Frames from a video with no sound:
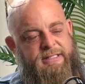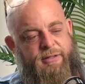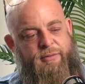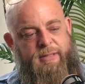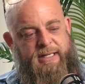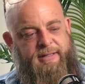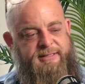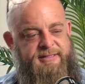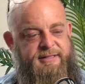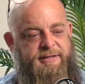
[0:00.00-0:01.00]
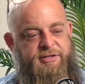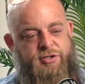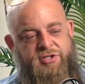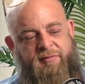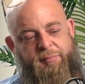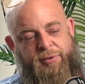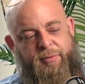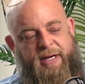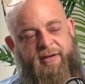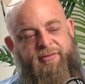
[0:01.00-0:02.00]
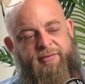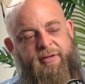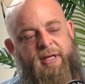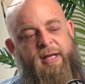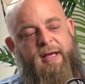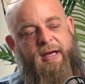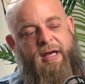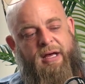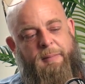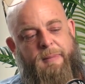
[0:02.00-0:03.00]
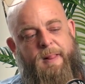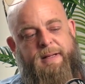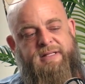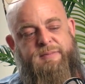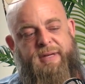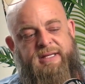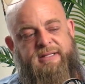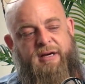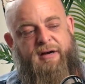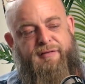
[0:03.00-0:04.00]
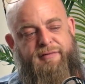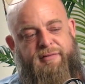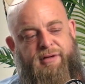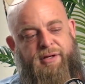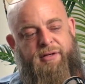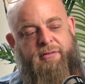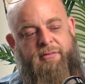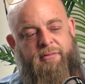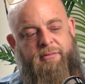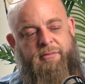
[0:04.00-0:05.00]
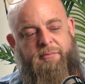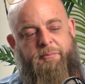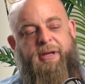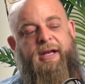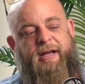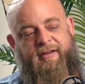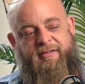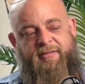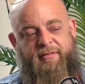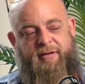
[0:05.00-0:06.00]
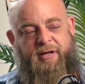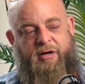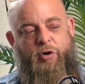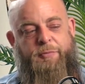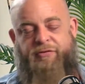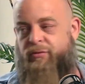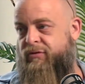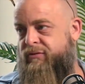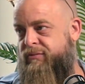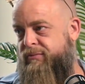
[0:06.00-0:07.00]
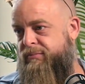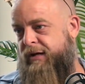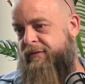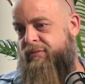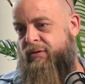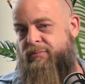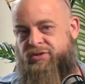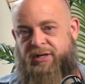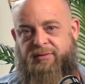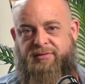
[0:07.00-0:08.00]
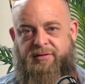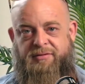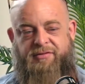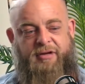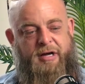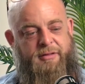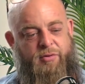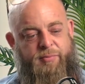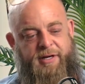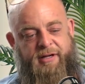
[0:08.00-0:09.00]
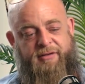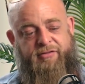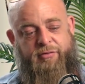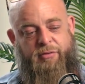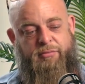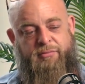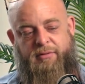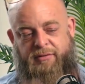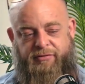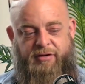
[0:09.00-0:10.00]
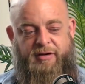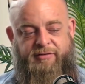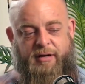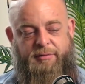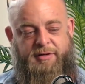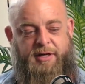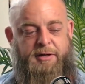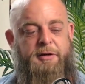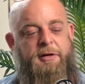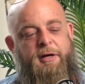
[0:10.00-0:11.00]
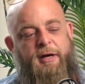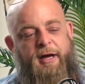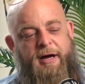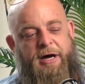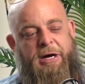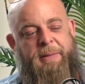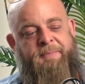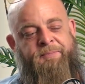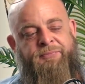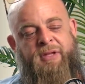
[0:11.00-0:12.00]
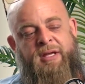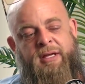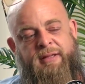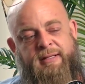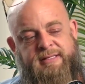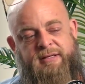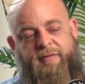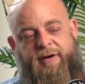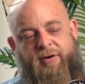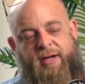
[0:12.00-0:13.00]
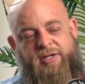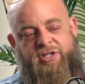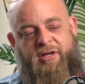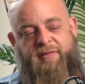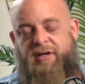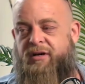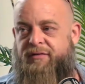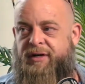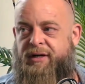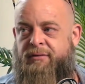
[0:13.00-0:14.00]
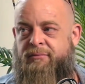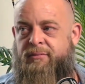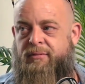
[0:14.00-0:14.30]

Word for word: so uh, this is the Digital Shovel BluAx. Uh, it is based off the BitAxe uh, open source platform. Shout out to Scott and the whole BitAxe crew. Other Scott, Scott with a K. Um, this is our variation of it of a